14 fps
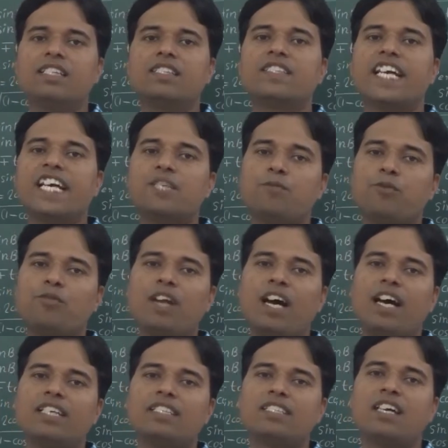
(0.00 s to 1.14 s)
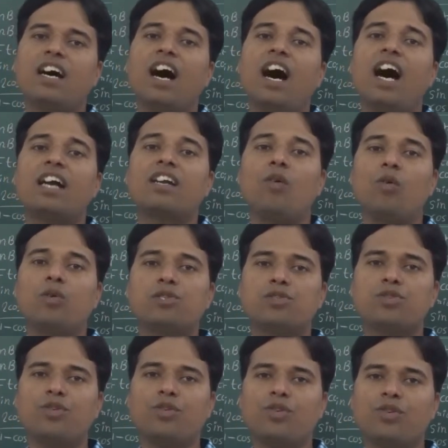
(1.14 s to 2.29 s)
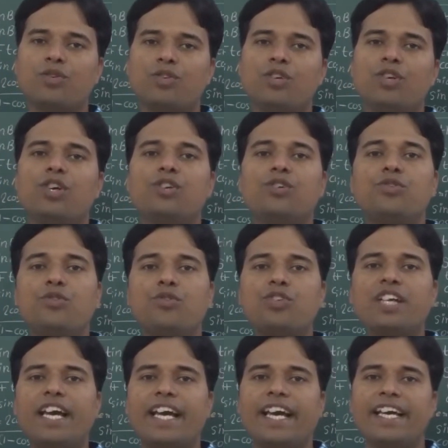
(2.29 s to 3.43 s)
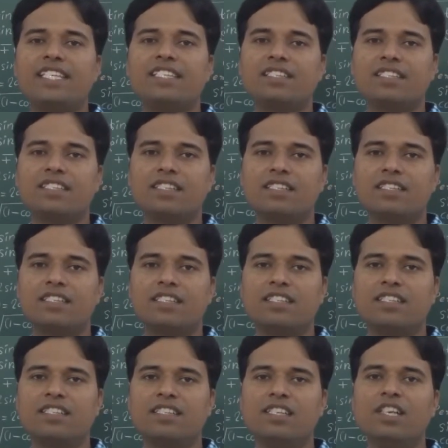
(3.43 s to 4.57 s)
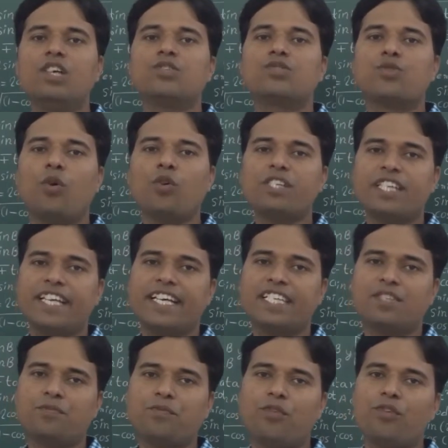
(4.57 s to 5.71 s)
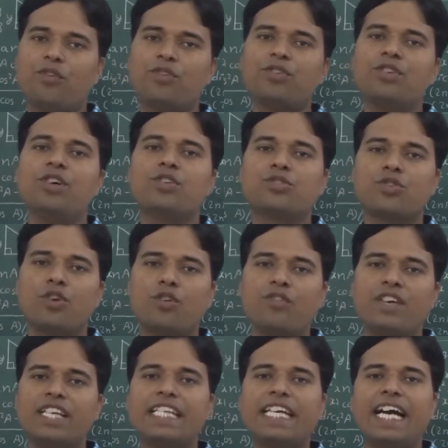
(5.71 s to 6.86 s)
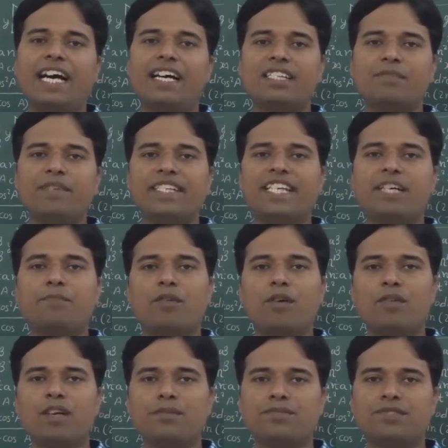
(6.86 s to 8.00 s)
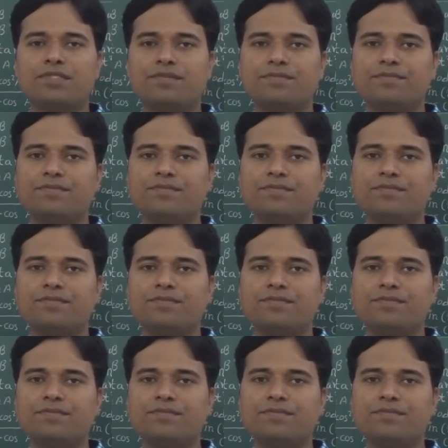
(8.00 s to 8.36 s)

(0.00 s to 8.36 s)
These formulas are also used as short tricks for solving the arithmetic problems.